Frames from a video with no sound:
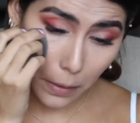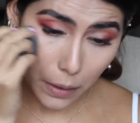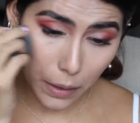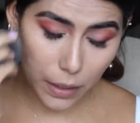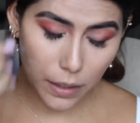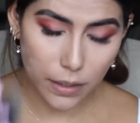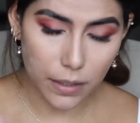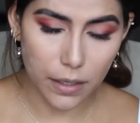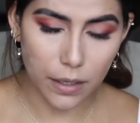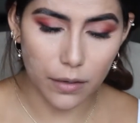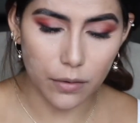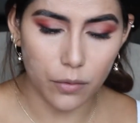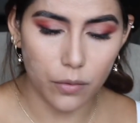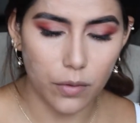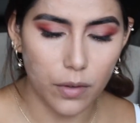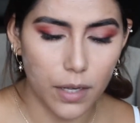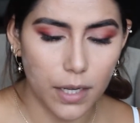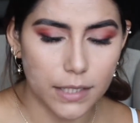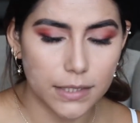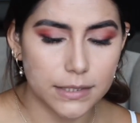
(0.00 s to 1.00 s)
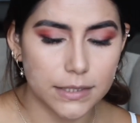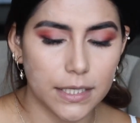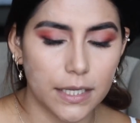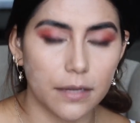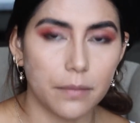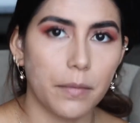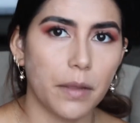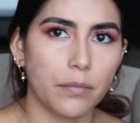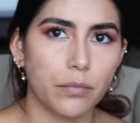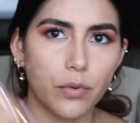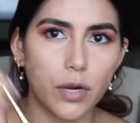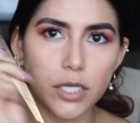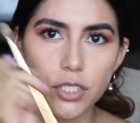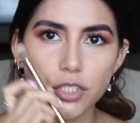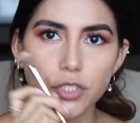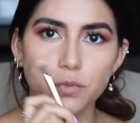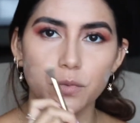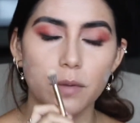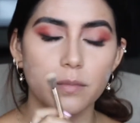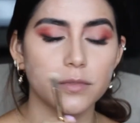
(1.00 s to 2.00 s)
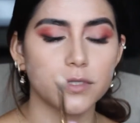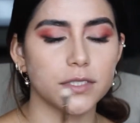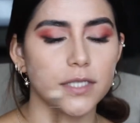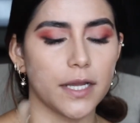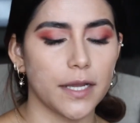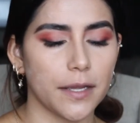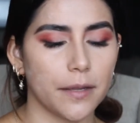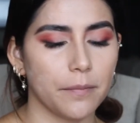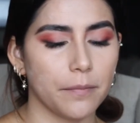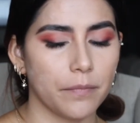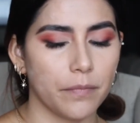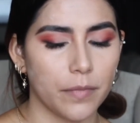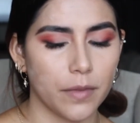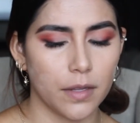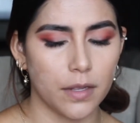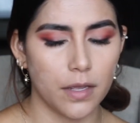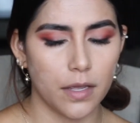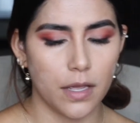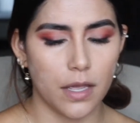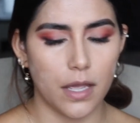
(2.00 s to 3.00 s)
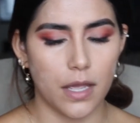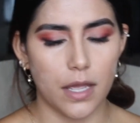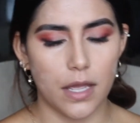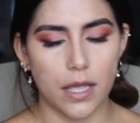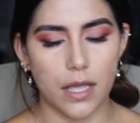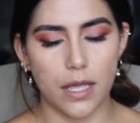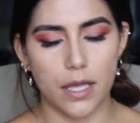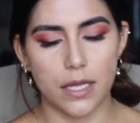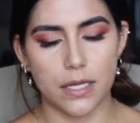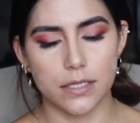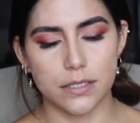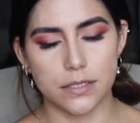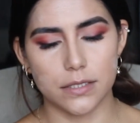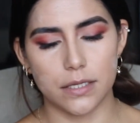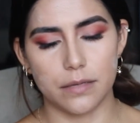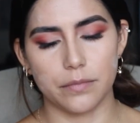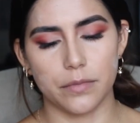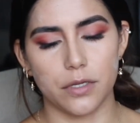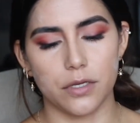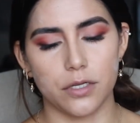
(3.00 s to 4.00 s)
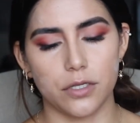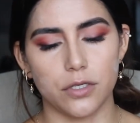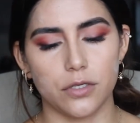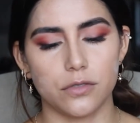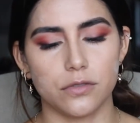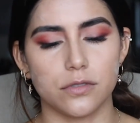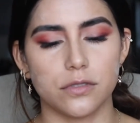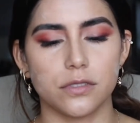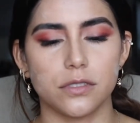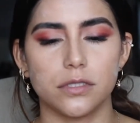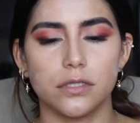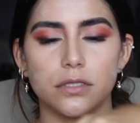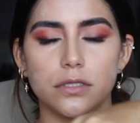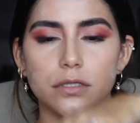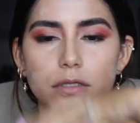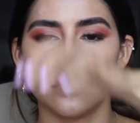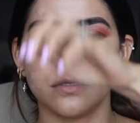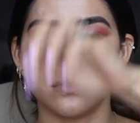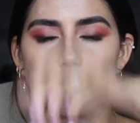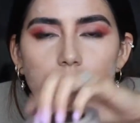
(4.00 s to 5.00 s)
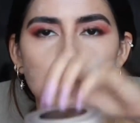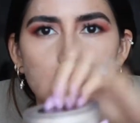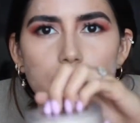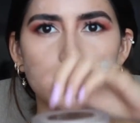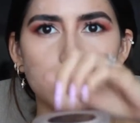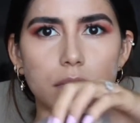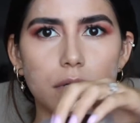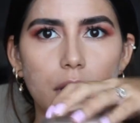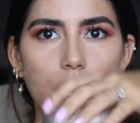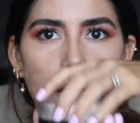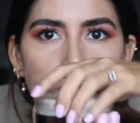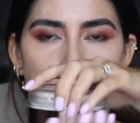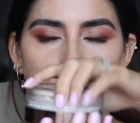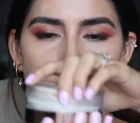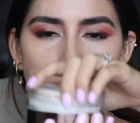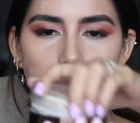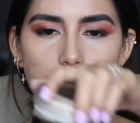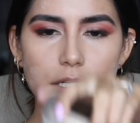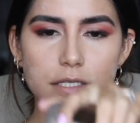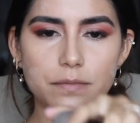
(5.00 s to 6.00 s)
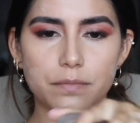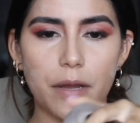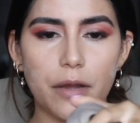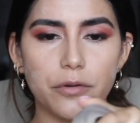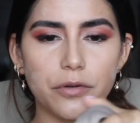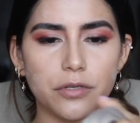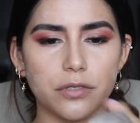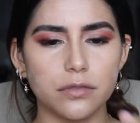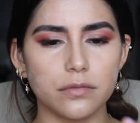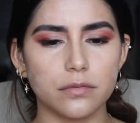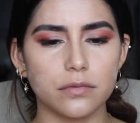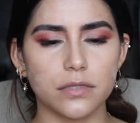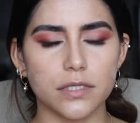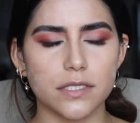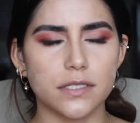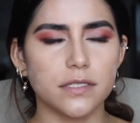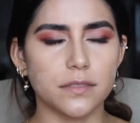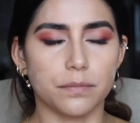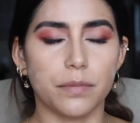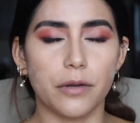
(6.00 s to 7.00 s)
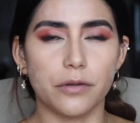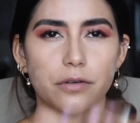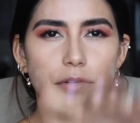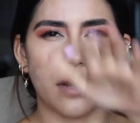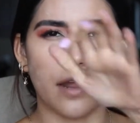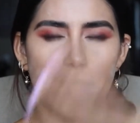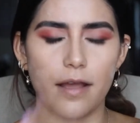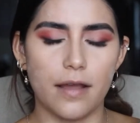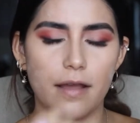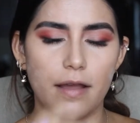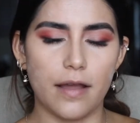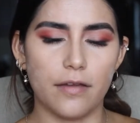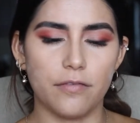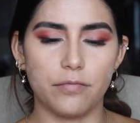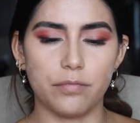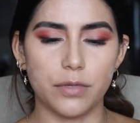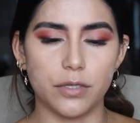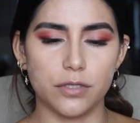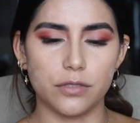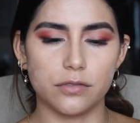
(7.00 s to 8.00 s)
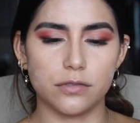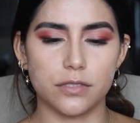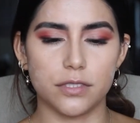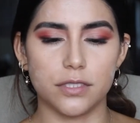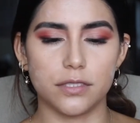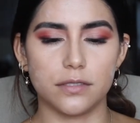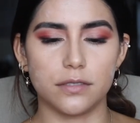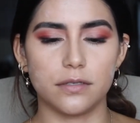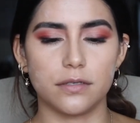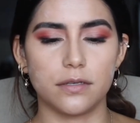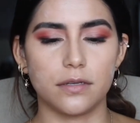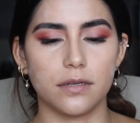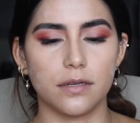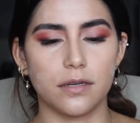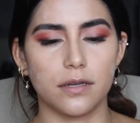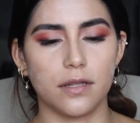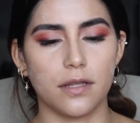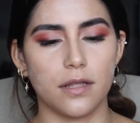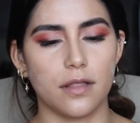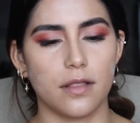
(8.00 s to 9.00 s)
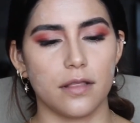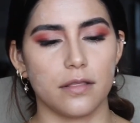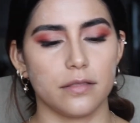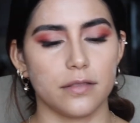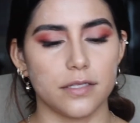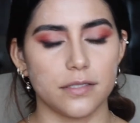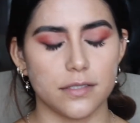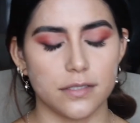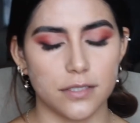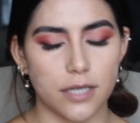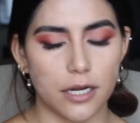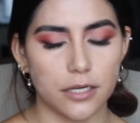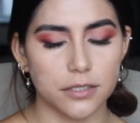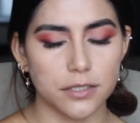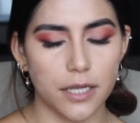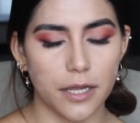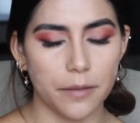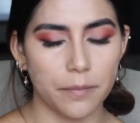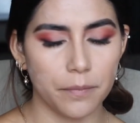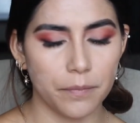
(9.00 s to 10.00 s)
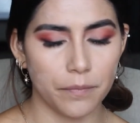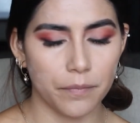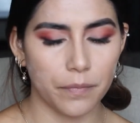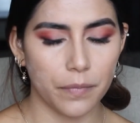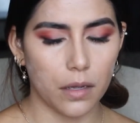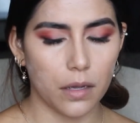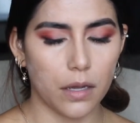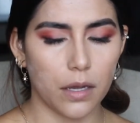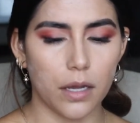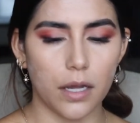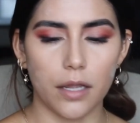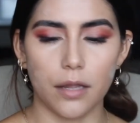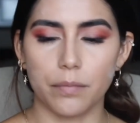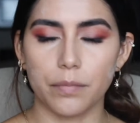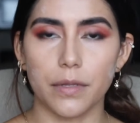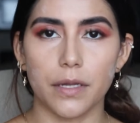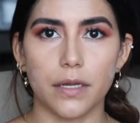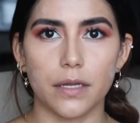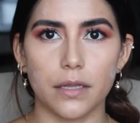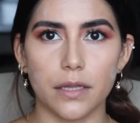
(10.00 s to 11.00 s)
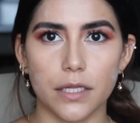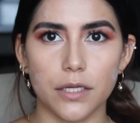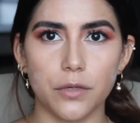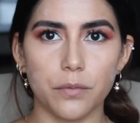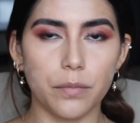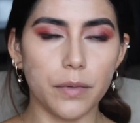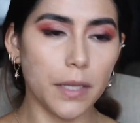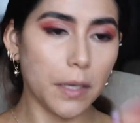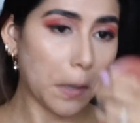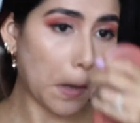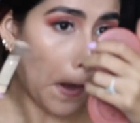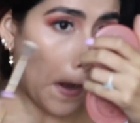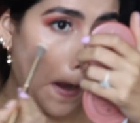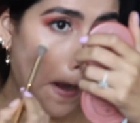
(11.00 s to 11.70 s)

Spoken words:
Okay, now I take my brush one more time, and I'm gonna use the Hourglass powder. This is the powder I've been using this entire time. I apply a little bit.